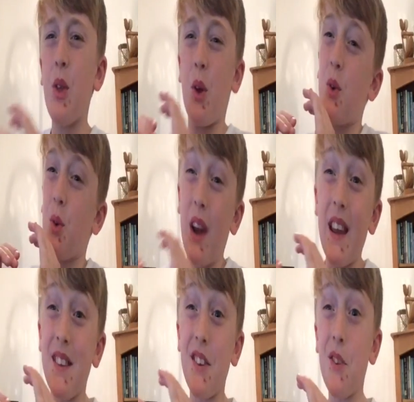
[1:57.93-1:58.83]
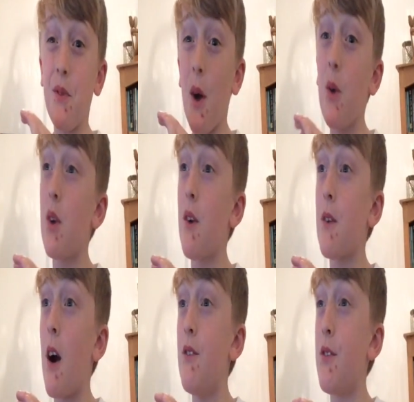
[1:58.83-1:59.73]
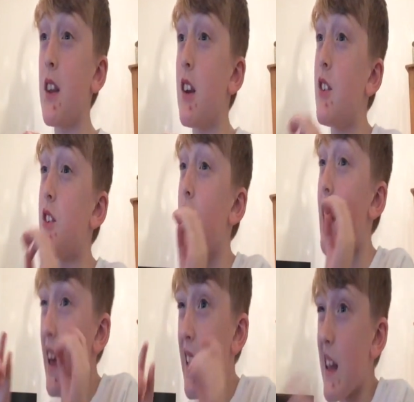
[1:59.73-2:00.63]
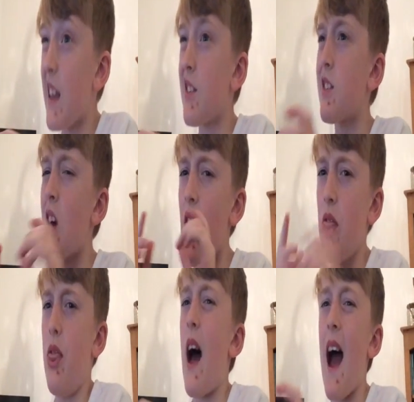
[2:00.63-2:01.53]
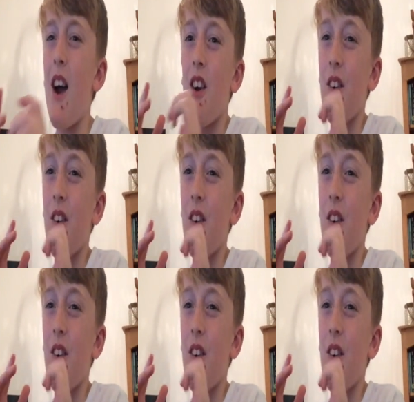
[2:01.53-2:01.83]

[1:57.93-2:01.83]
the greatest vote of confidence is that